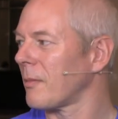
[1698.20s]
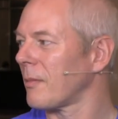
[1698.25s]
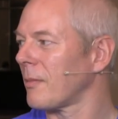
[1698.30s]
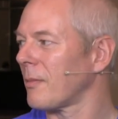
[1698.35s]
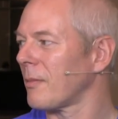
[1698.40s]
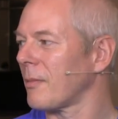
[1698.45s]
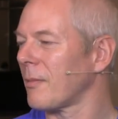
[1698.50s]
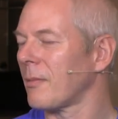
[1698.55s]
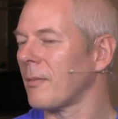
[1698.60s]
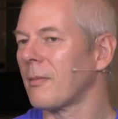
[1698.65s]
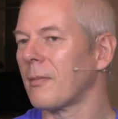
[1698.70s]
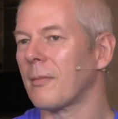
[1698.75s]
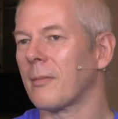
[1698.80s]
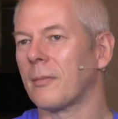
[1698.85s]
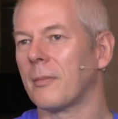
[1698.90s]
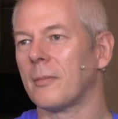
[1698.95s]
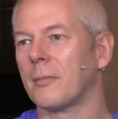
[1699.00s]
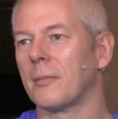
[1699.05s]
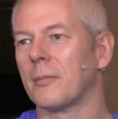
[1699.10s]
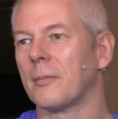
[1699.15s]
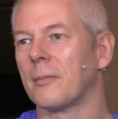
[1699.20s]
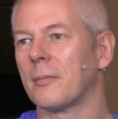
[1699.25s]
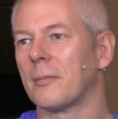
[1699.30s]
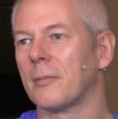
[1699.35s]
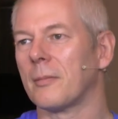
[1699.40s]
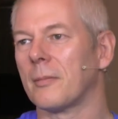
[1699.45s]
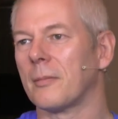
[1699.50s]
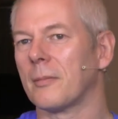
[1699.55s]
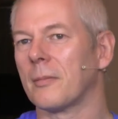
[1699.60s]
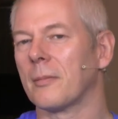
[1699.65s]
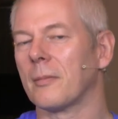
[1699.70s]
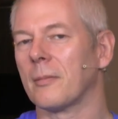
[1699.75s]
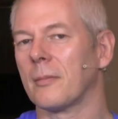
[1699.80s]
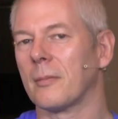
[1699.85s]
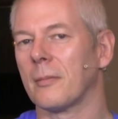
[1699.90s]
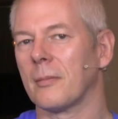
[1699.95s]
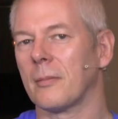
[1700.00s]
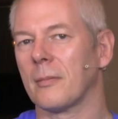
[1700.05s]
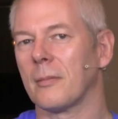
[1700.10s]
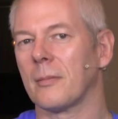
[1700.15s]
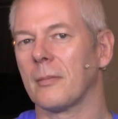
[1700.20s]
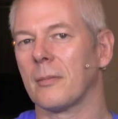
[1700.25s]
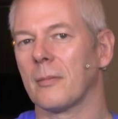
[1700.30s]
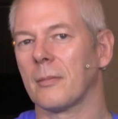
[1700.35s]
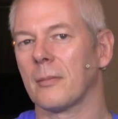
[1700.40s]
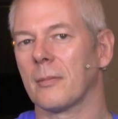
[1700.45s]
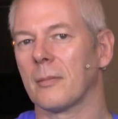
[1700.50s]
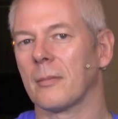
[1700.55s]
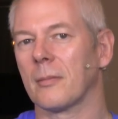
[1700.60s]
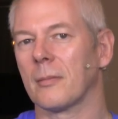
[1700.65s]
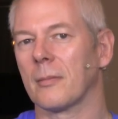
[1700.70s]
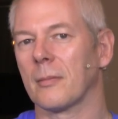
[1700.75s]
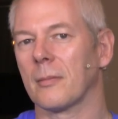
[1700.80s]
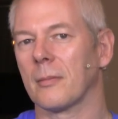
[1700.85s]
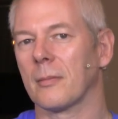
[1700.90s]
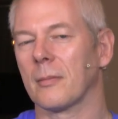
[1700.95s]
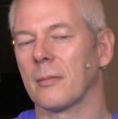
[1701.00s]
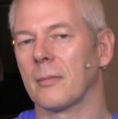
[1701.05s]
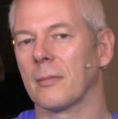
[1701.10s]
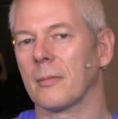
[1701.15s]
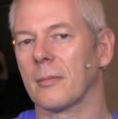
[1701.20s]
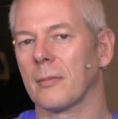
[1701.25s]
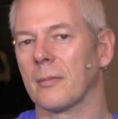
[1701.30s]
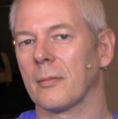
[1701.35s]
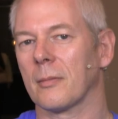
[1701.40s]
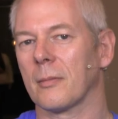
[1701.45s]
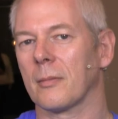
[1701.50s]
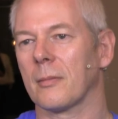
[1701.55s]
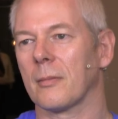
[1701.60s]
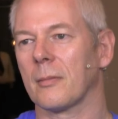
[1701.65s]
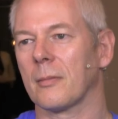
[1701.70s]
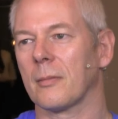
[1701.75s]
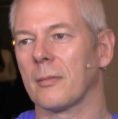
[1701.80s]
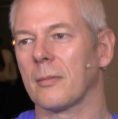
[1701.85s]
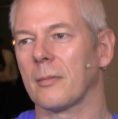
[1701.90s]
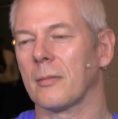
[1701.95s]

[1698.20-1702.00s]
No words are spoken by the person on screen.